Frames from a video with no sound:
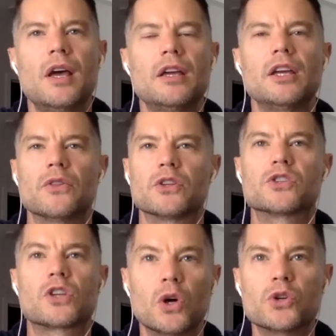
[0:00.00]
the
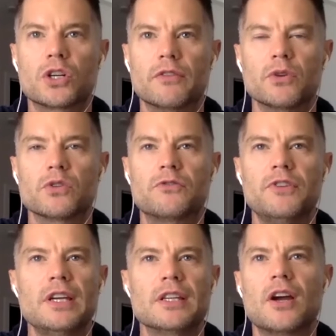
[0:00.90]
disclosure of those
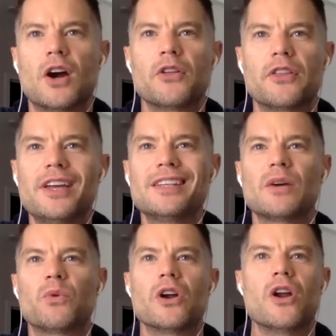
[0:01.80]
fees. Are there things that
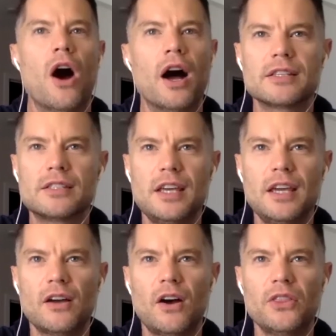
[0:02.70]
we're not
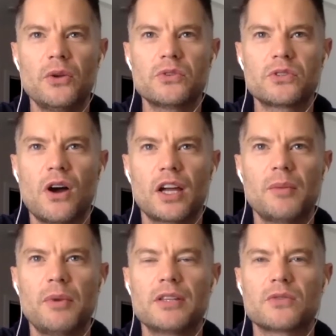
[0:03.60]
seeing on those
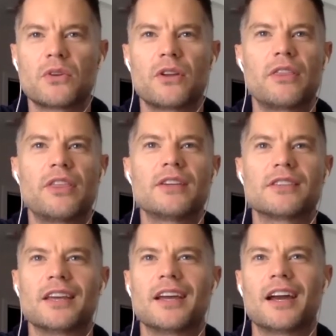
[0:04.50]
documents, or are there things that
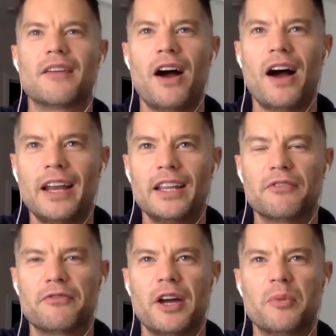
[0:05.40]
they kind of hide in the
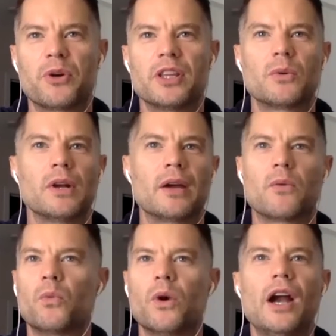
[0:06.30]
fine print that we're like,
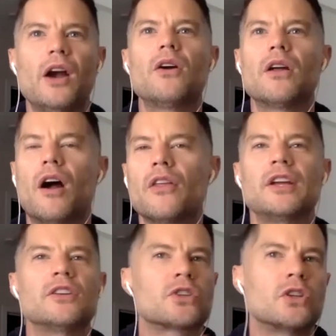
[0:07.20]
where are they
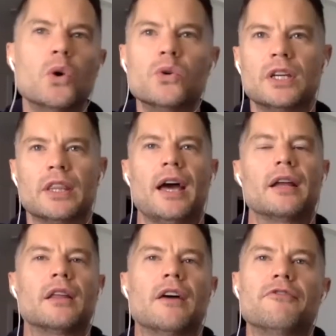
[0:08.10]
disclosing that
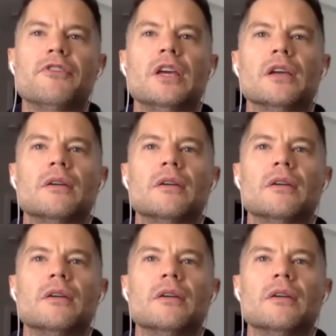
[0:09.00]
fee?